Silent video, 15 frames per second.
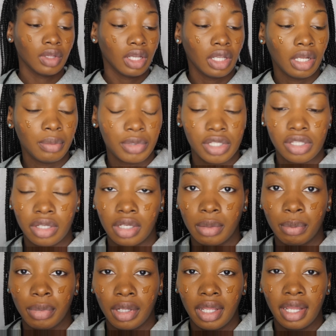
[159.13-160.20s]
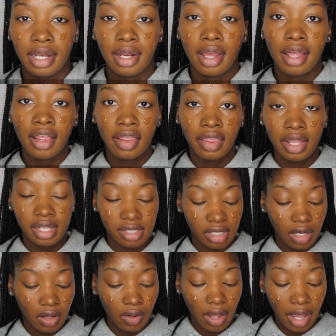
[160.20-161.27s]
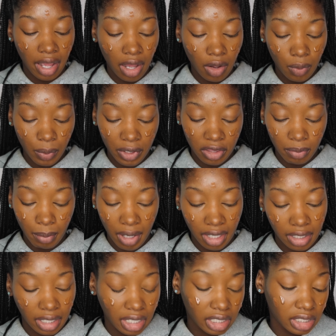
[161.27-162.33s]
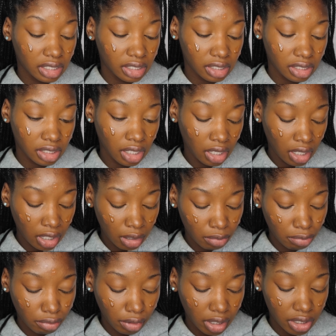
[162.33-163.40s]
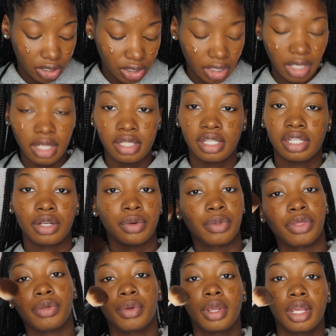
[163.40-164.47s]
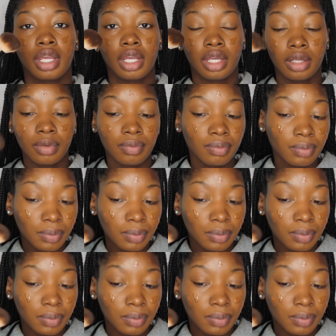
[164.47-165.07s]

And I'm just gonna blend this all out with my NYX brush in 03.